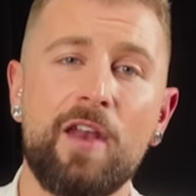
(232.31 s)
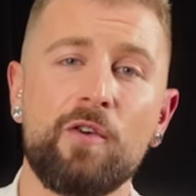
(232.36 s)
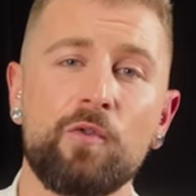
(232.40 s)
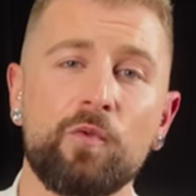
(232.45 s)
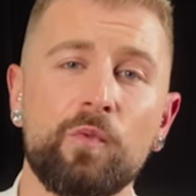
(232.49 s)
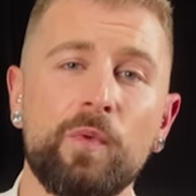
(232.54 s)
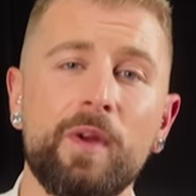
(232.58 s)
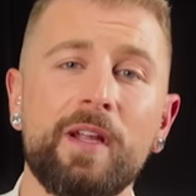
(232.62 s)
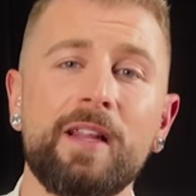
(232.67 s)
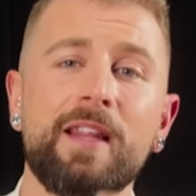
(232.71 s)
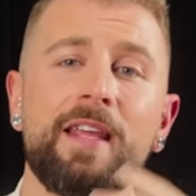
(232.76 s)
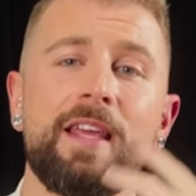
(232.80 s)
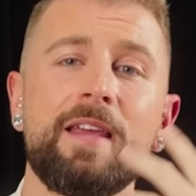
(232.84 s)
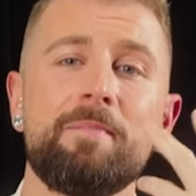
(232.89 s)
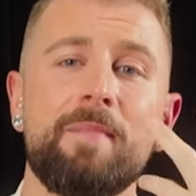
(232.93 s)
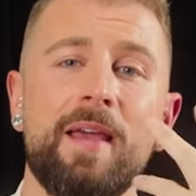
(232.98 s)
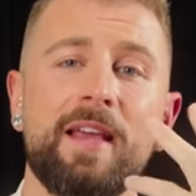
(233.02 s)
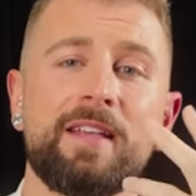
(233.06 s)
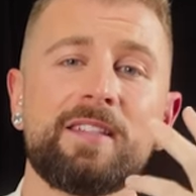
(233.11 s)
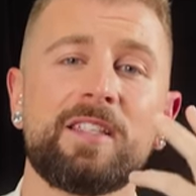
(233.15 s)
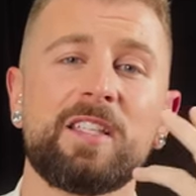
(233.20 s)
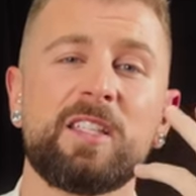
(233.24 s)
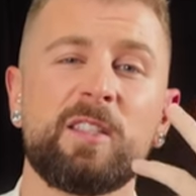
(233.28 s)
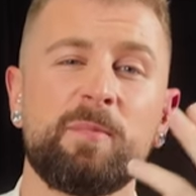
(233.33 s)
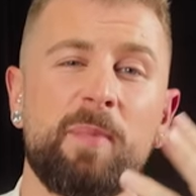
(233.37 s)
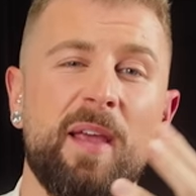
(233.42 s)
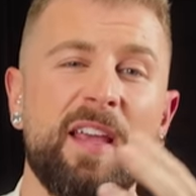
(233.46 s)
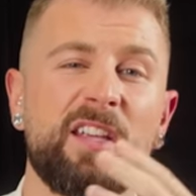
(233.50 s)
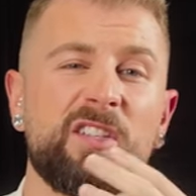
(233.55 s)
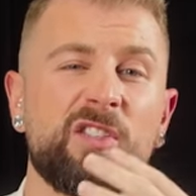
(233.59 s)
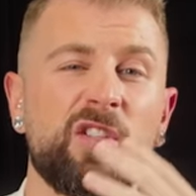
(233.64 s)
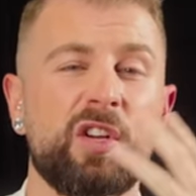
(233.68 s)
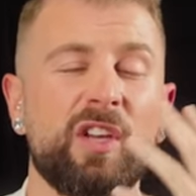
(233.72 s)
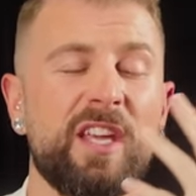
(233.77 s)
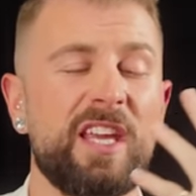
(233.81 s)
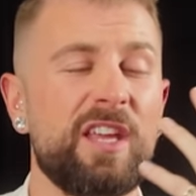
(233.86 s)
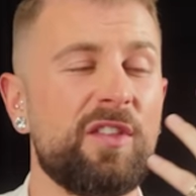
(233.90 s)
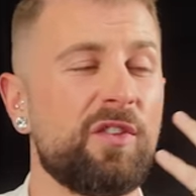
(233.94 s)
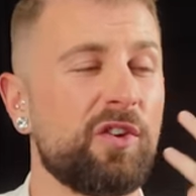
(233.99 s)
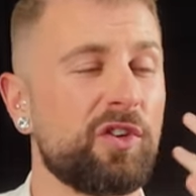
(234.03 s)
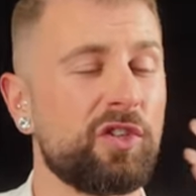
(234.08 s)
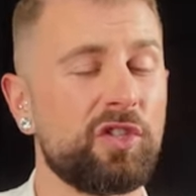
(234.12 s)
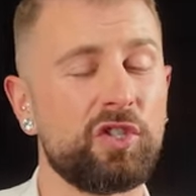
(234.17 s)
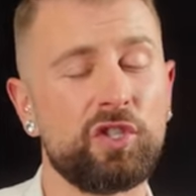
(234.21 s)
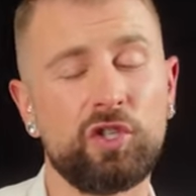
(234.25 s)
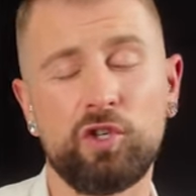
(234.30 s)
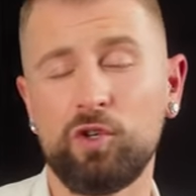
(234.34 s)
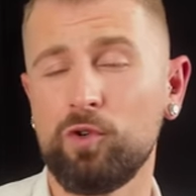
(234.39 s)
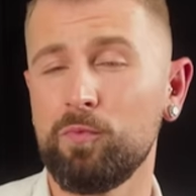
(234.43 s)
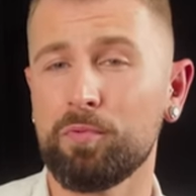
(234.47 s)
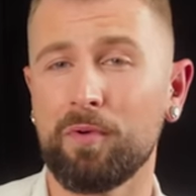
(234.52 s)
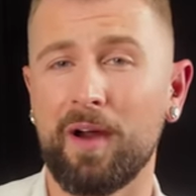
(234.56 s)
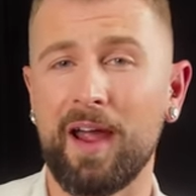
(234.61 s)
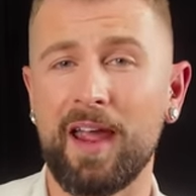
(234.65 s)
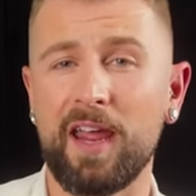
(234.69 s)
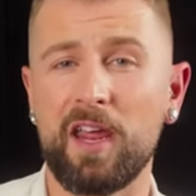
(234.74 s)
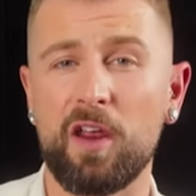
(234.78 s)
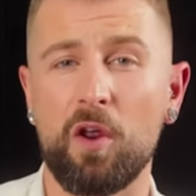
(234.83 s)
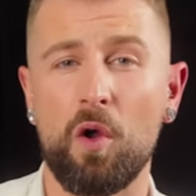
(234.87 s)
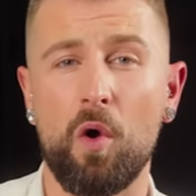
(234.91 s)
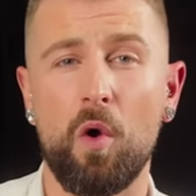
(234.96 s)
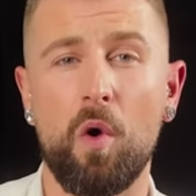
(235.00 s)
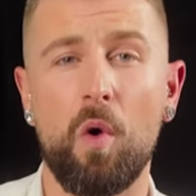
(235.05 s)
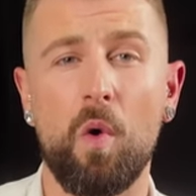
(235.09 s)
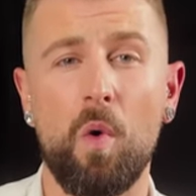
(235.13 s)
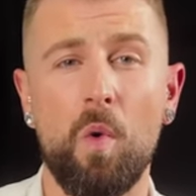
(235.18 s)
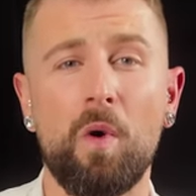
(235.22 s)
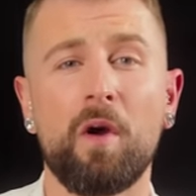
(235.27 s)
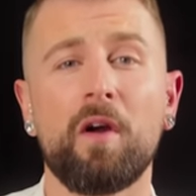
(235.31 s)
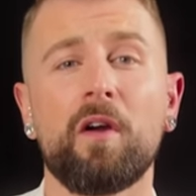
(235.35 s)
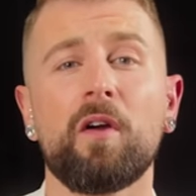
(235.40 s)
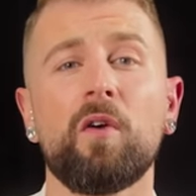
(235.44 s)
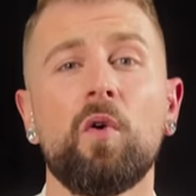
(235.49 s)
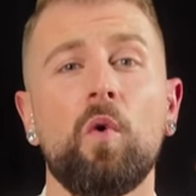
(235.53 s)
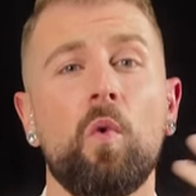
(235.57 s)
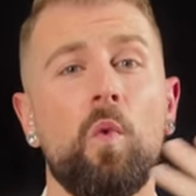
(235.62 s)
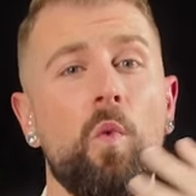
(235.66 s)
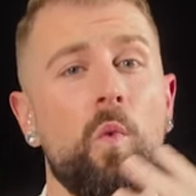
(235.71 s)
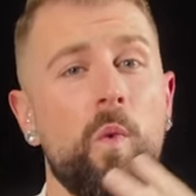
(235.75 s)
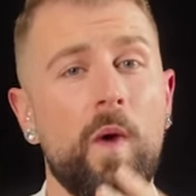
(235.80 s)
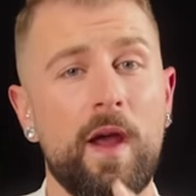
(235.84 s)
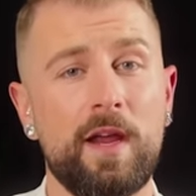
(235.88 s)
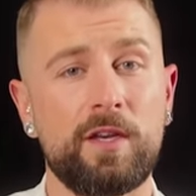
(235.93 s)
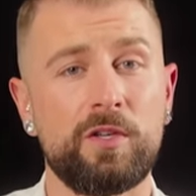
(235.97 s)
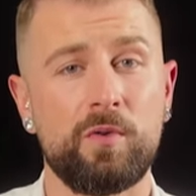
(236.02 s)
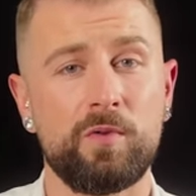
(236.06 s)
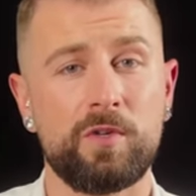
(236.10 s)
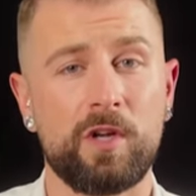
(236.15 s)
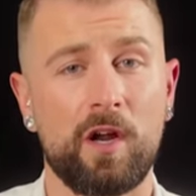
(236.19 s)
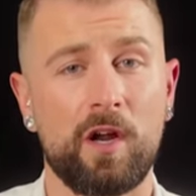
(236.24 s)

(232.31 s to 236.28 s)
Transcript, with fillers: and really makes a space look either too bright or way too